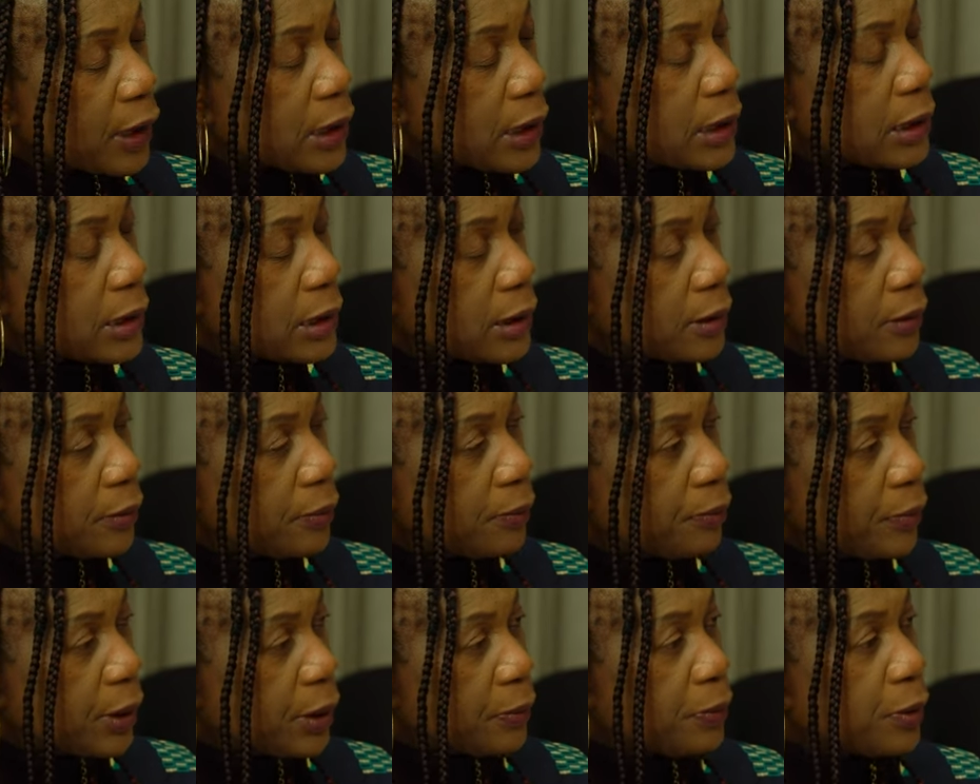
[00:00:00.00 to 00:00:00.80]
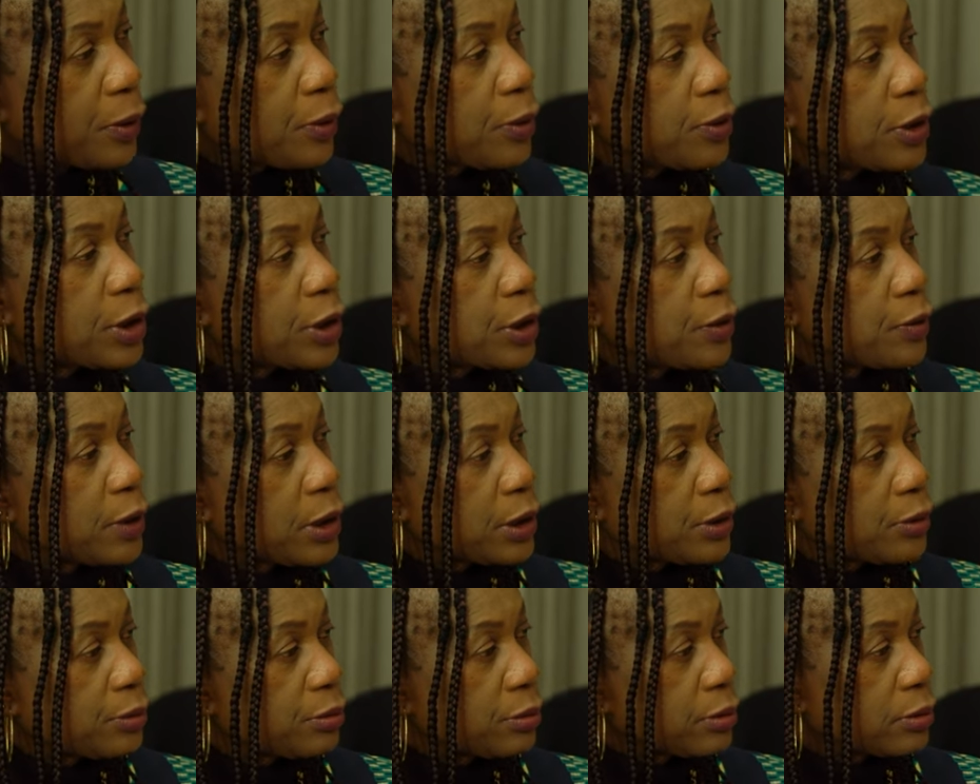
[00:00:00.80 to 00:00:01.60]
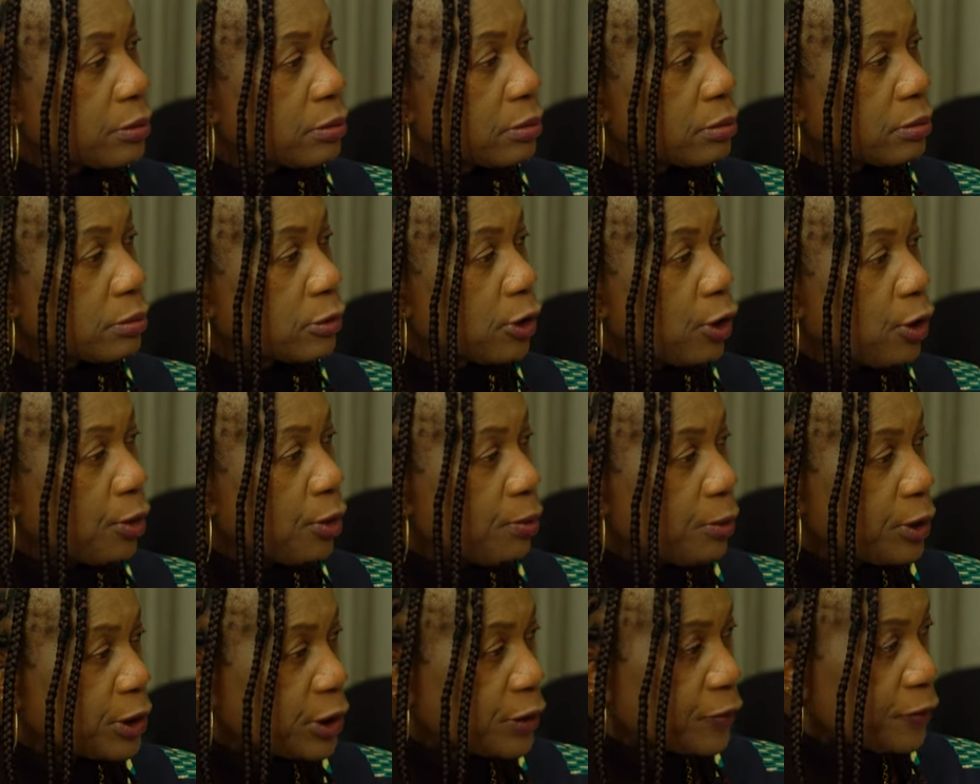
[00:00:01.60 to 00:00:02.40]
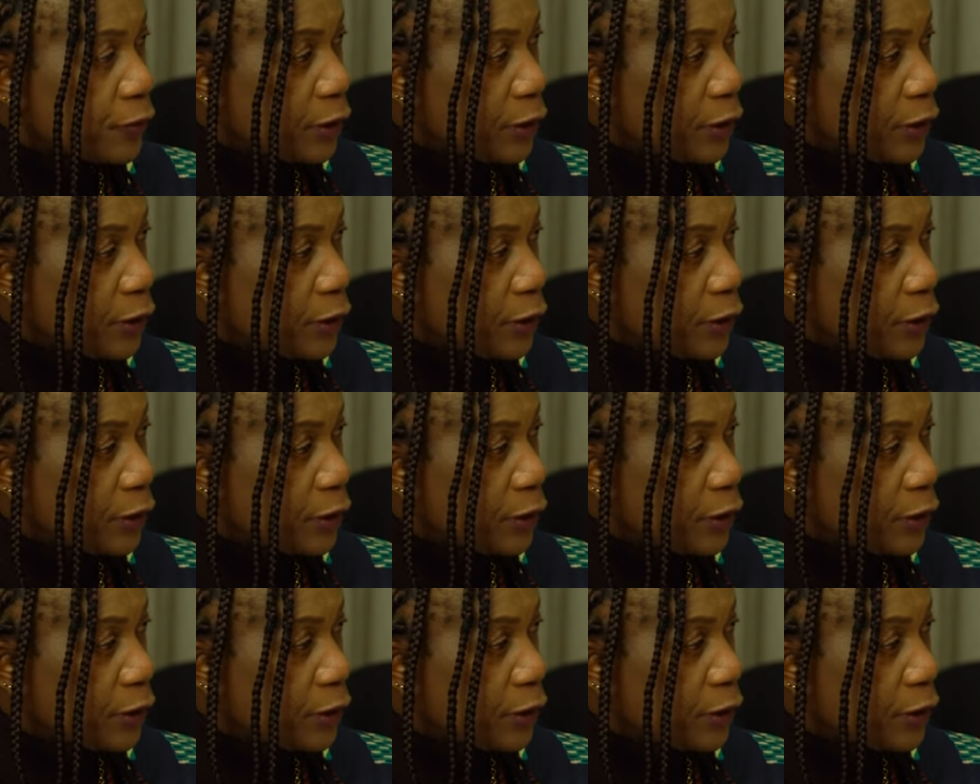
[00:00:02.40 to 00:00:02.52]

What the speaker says: first. But because she was almost